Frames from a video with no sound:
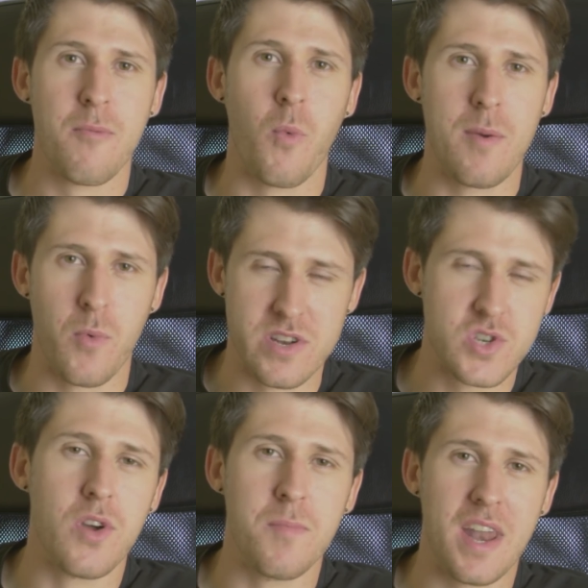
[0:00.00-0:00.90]
way more
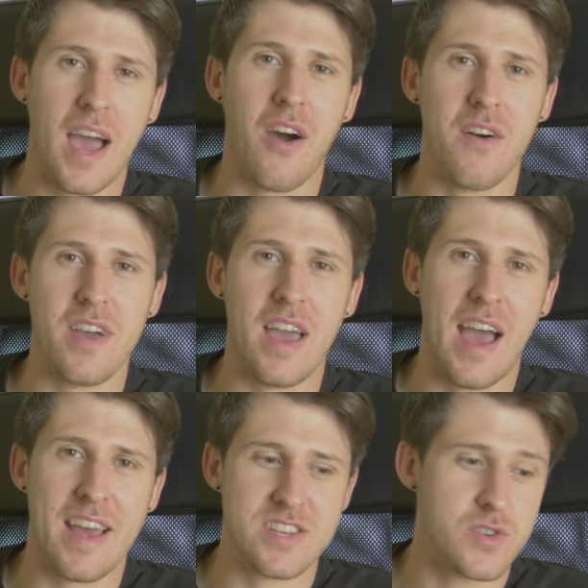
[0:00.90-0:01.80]
enjoyment out of it,
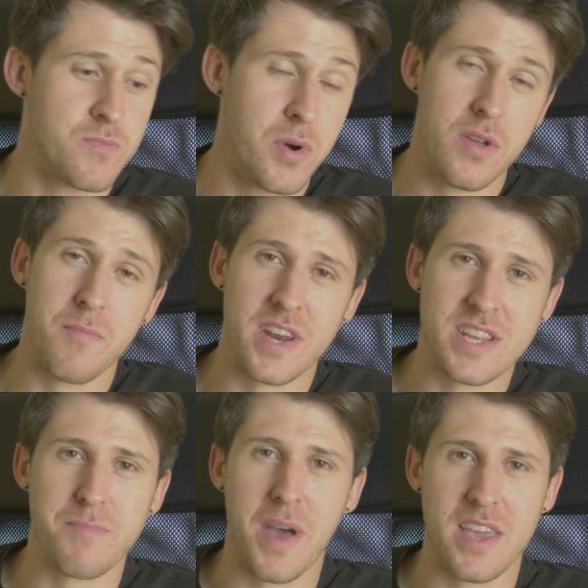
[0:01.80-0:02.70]
and you'll put your money
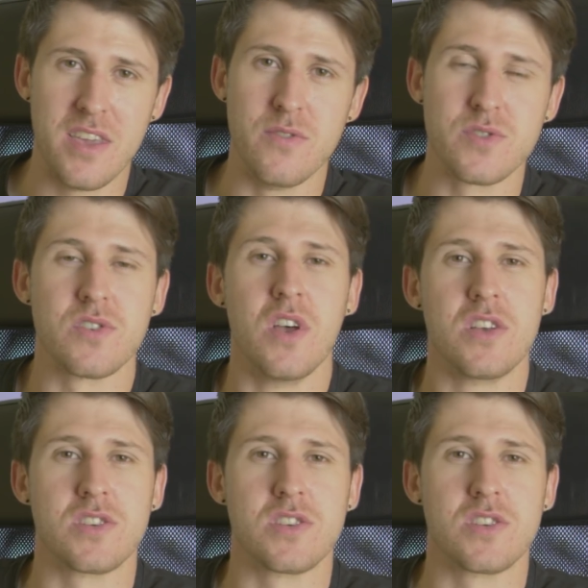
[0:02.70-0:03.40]
to better use.